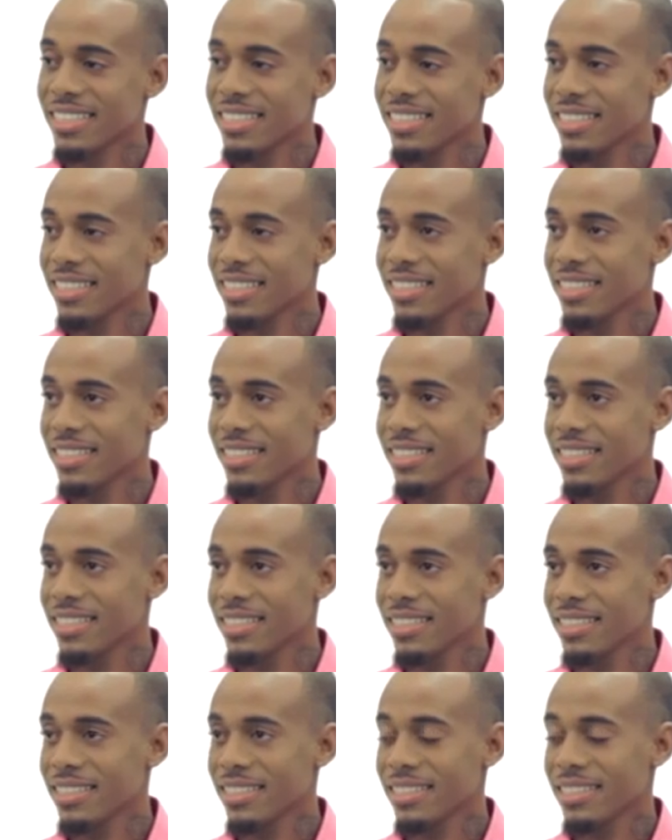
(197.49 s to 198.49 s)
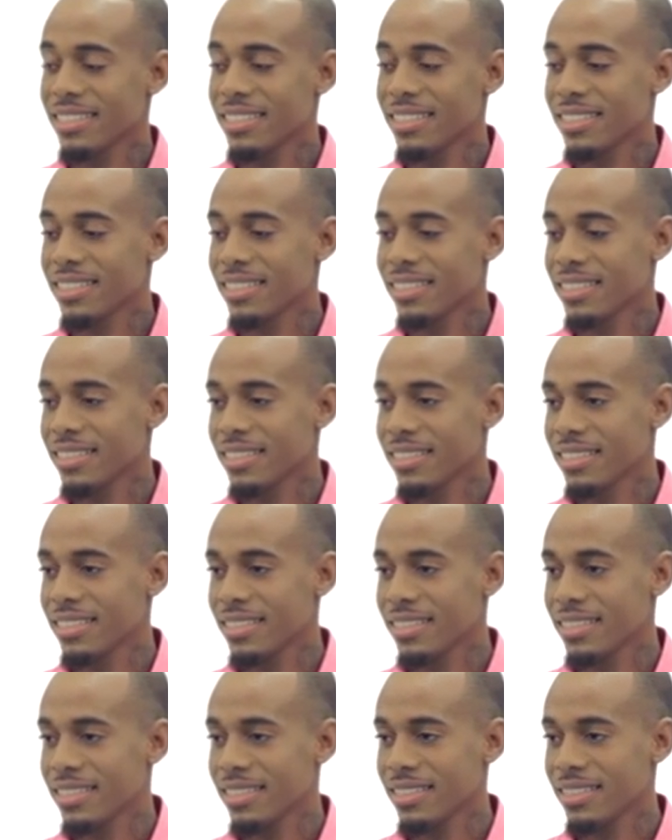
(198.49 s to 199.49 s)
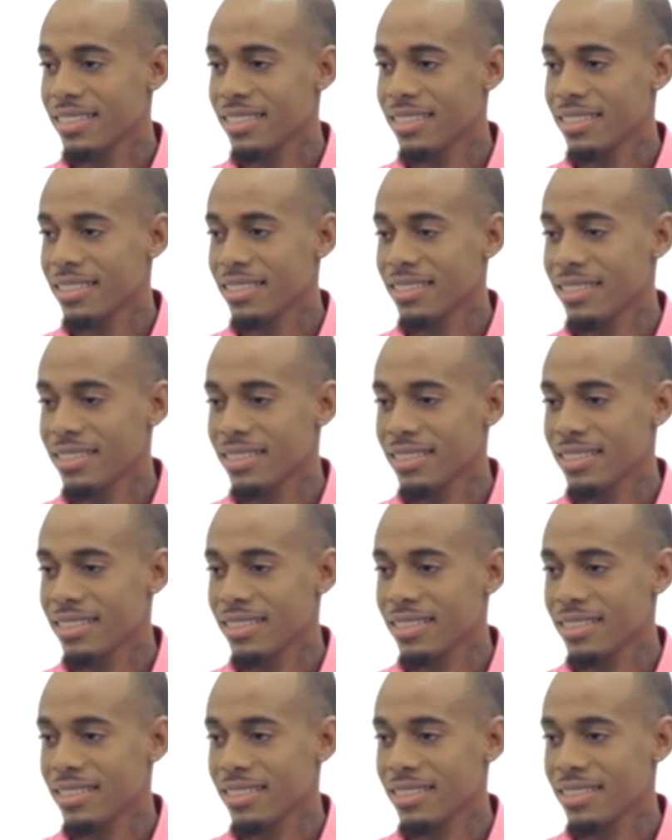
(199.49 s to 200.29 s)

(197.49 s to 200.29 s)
[no speech]